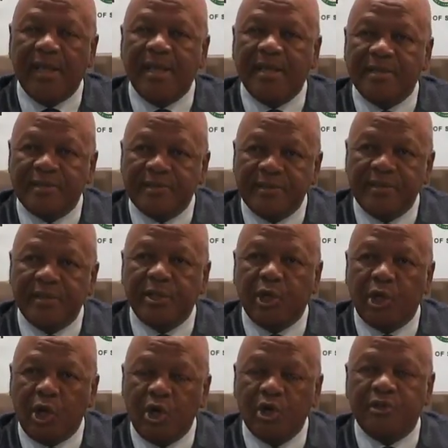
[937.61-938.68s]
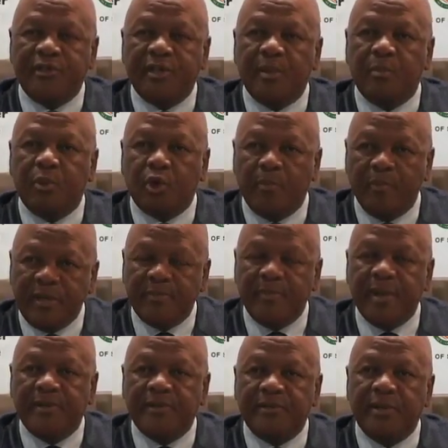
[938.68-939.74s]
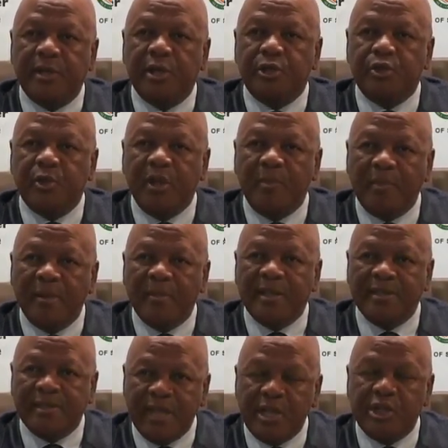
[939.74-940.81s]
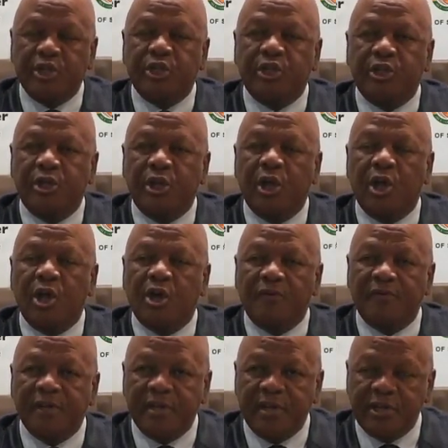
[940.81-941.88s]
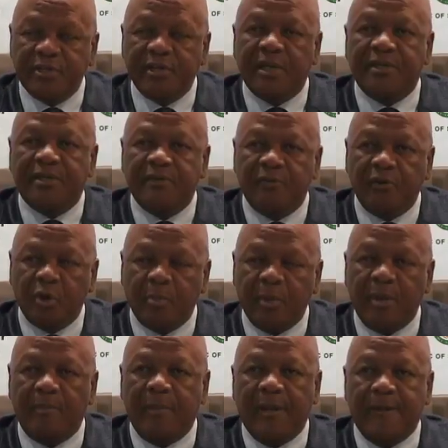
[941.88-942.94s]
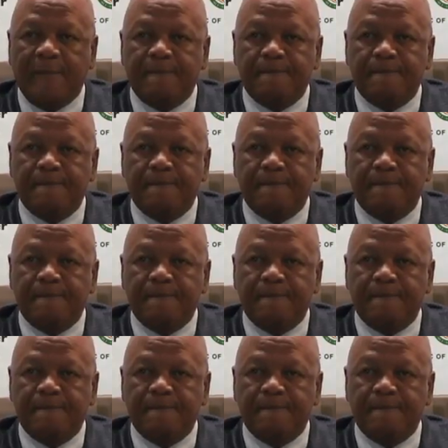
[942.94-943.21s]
and seek long-term commitments to implementation of the National Development Plan.